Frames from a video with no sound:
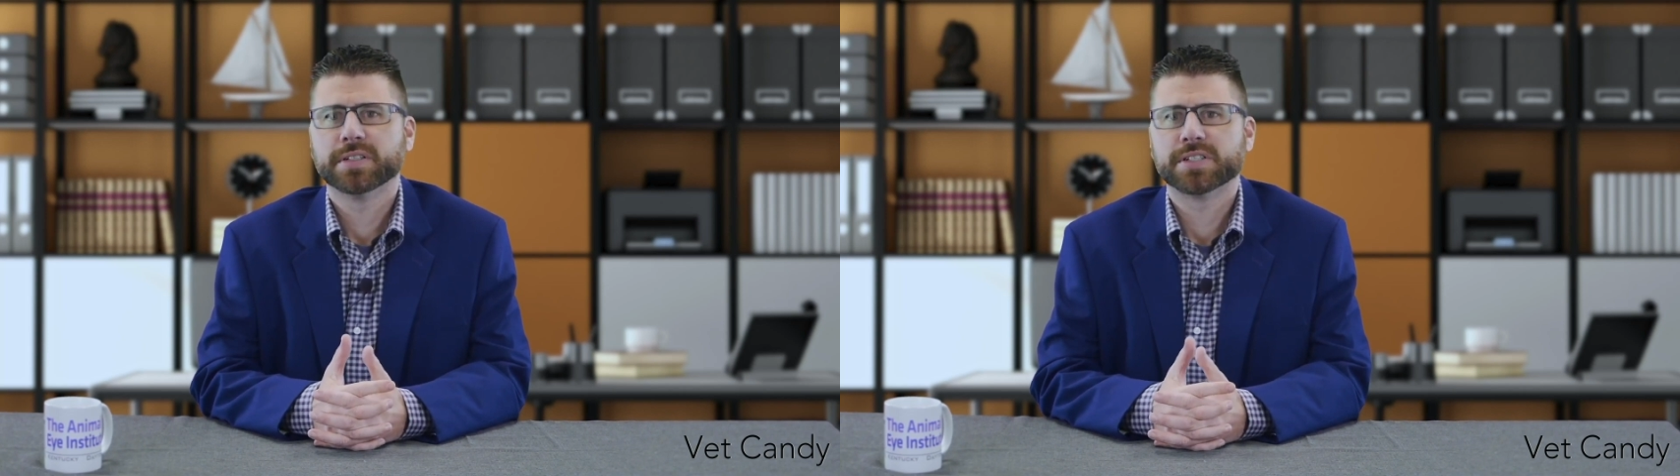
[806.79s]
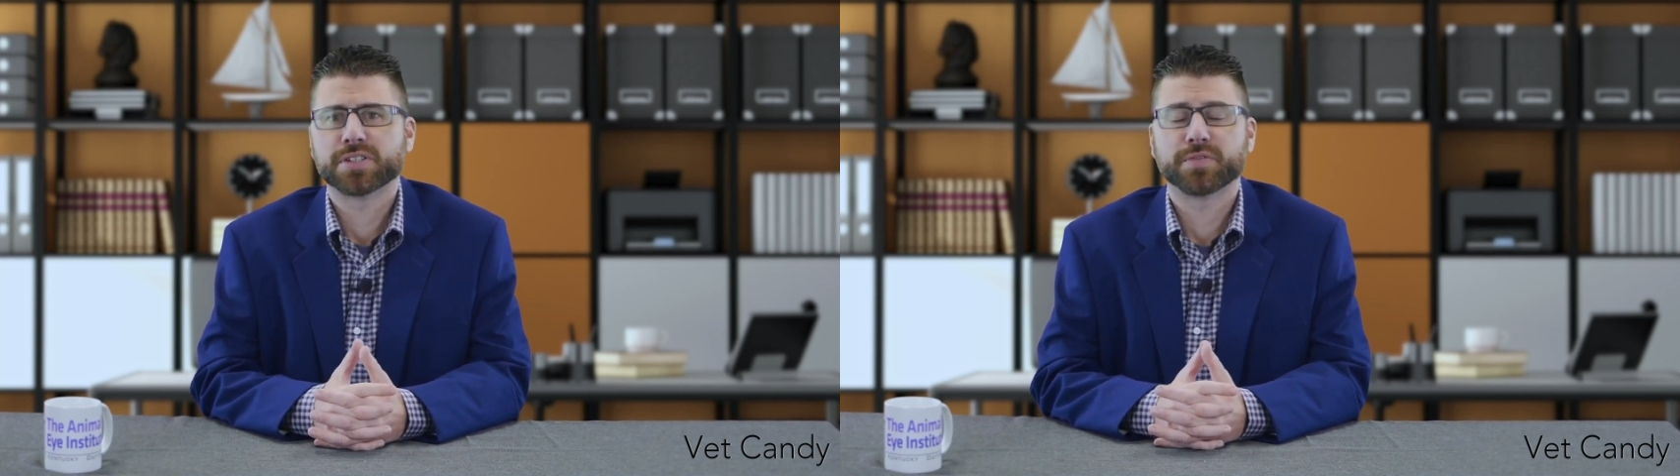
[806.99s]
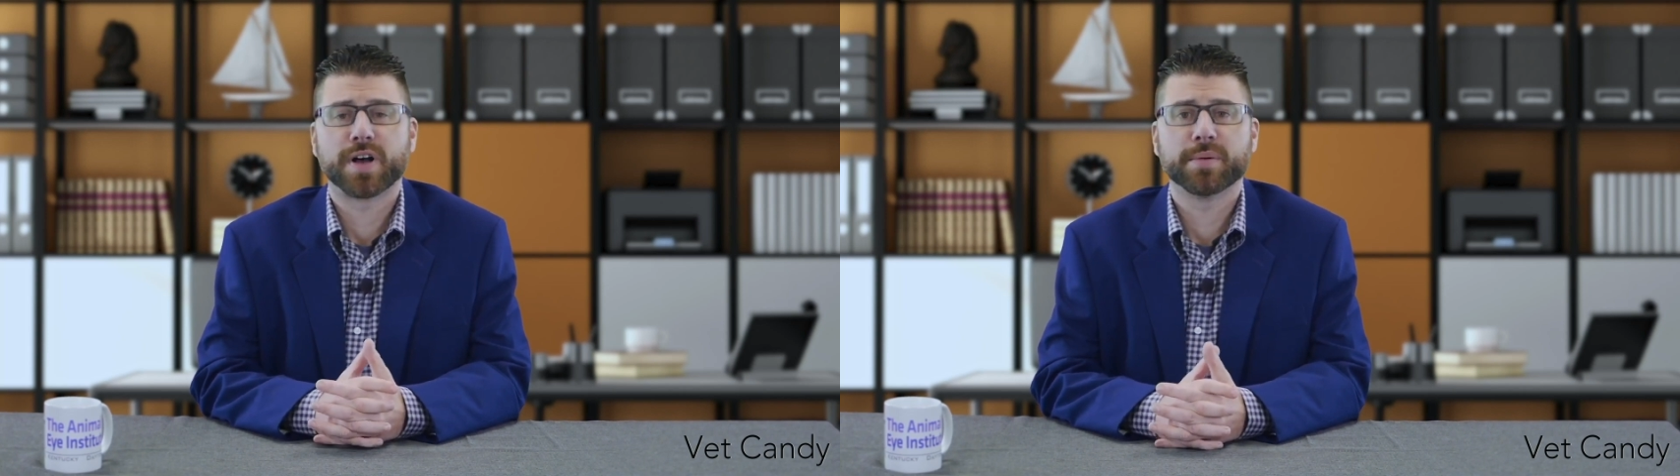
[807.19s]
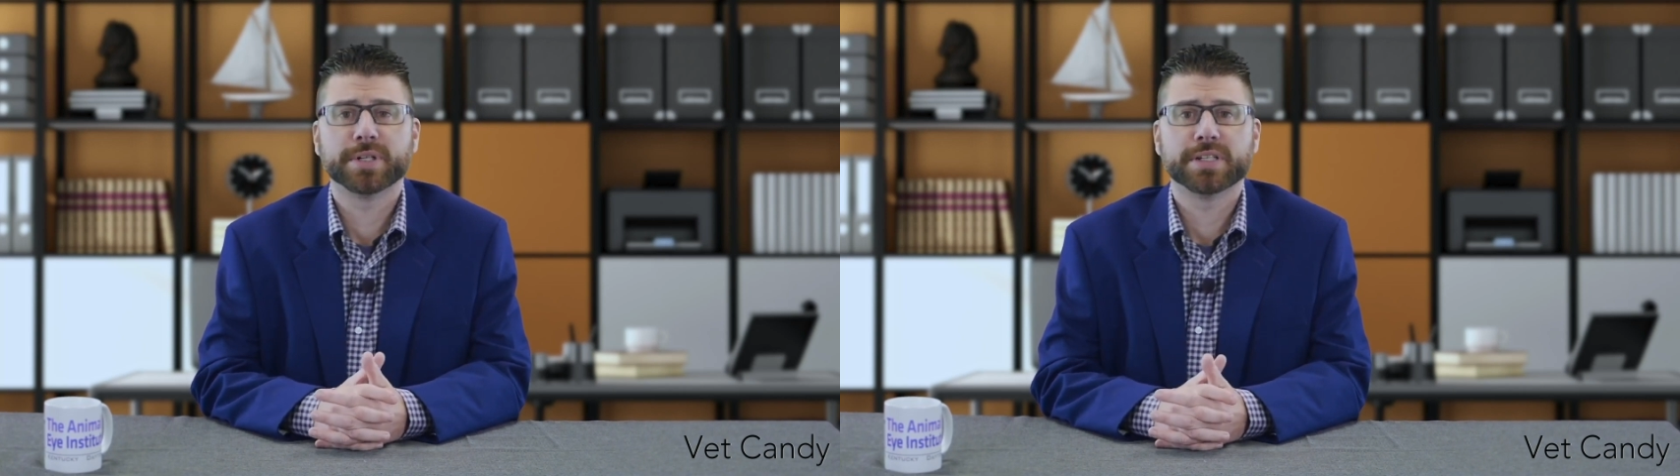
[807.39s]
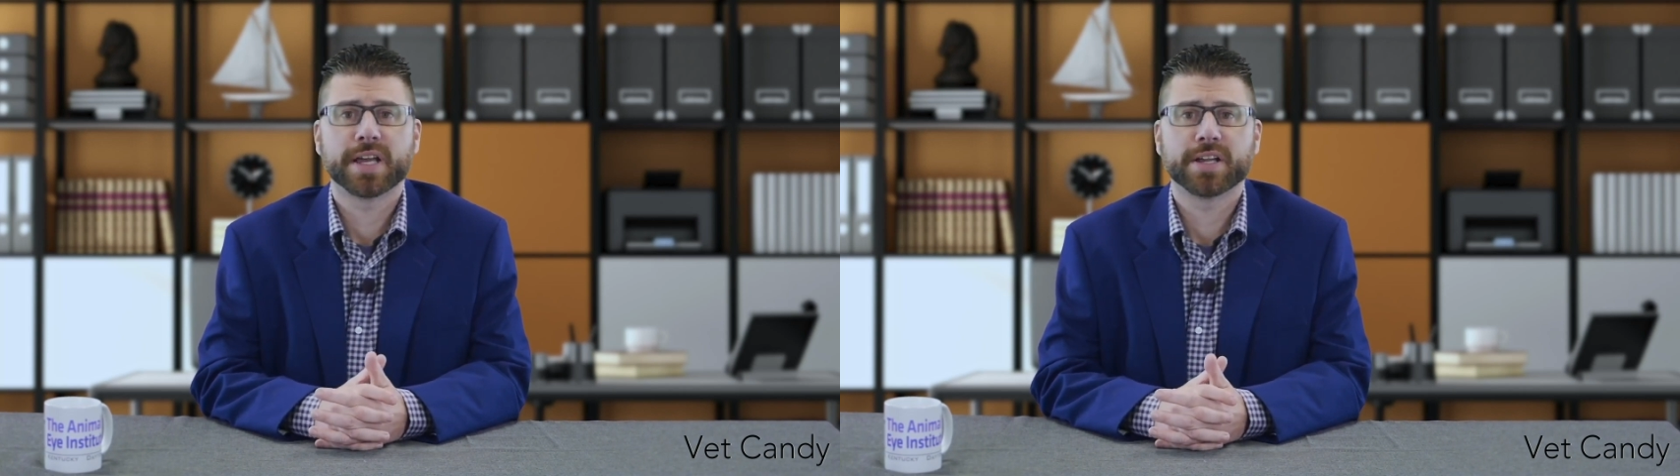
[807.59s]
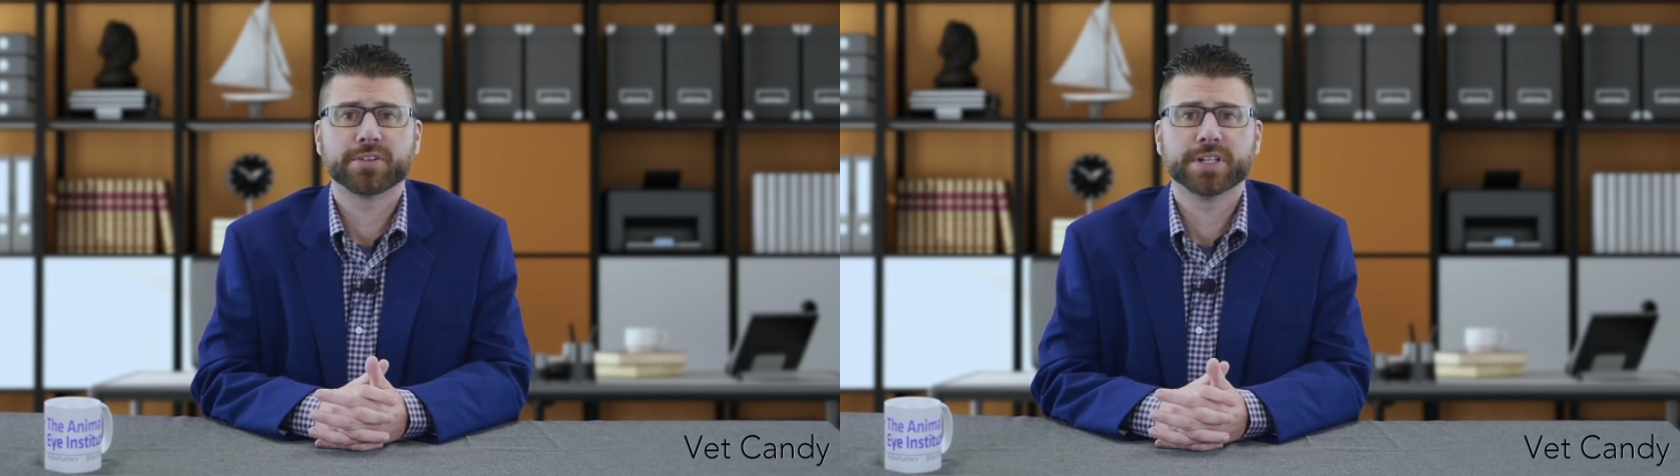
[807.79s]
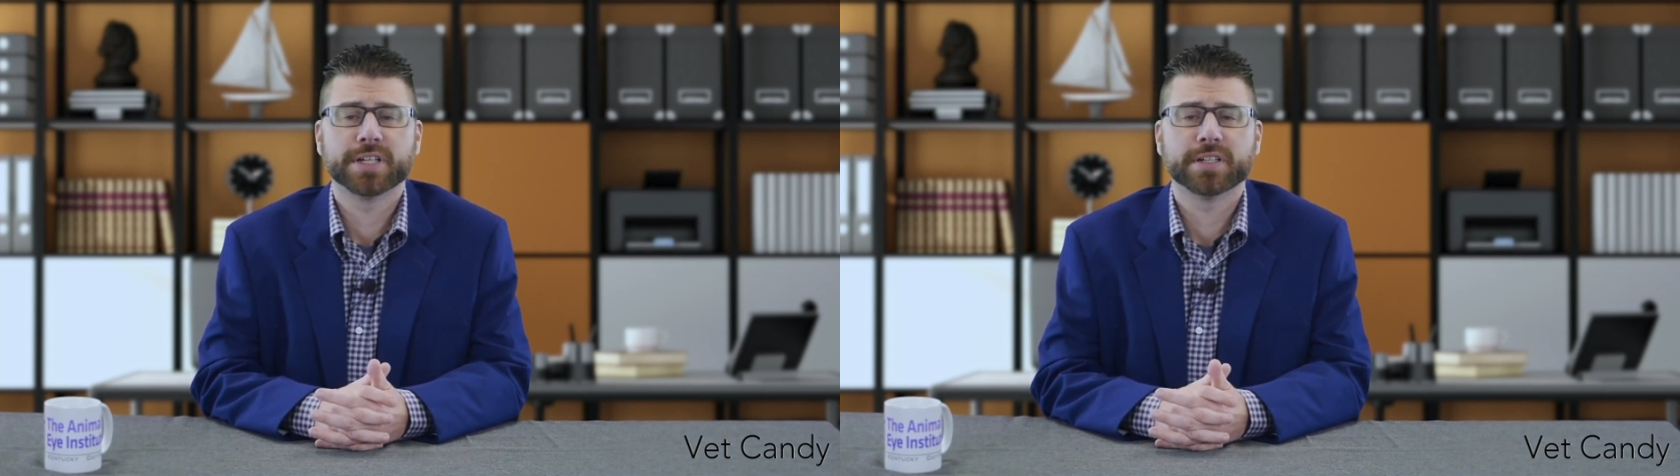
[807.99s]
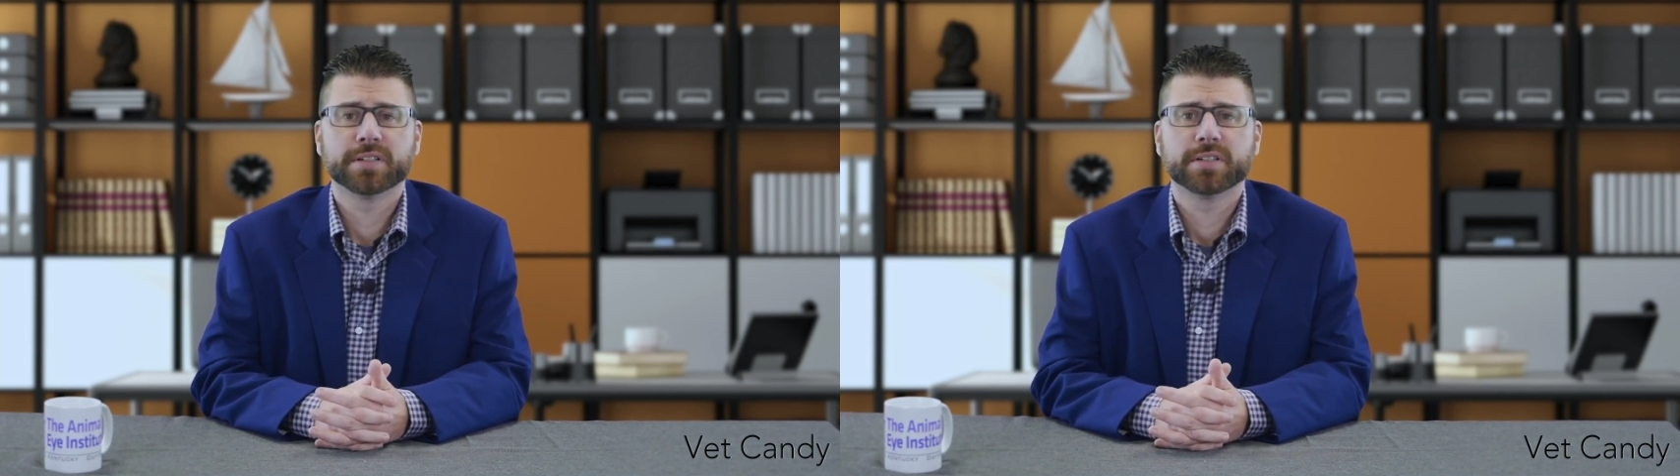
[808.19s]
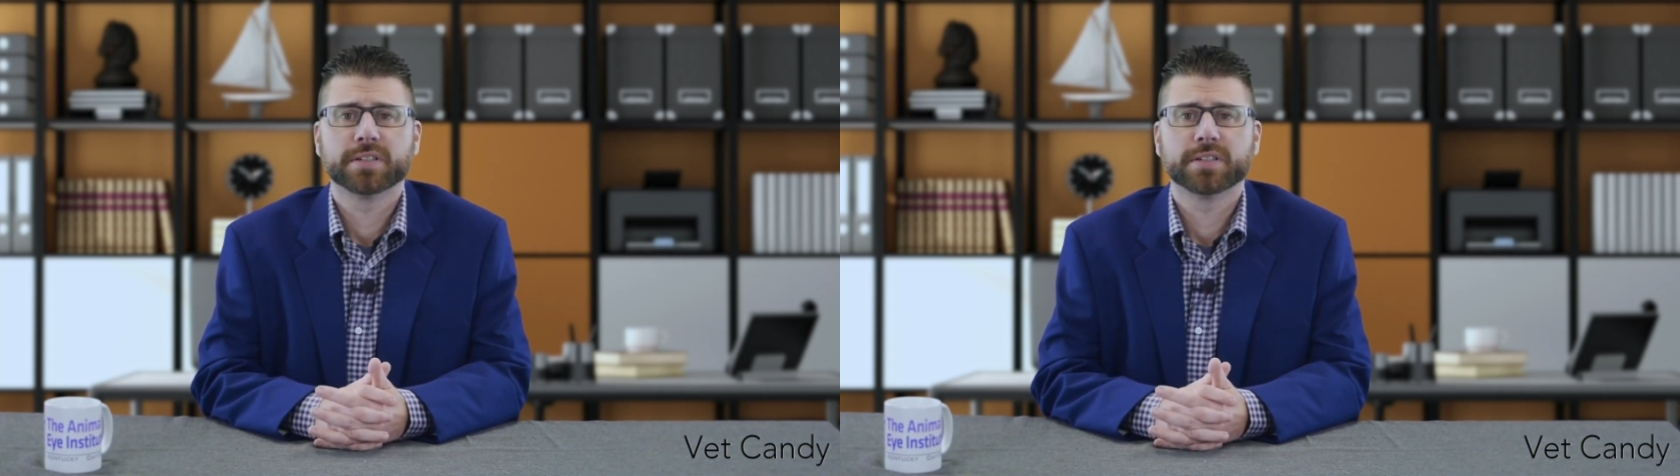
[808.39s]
Is there vomiting, diarrhea,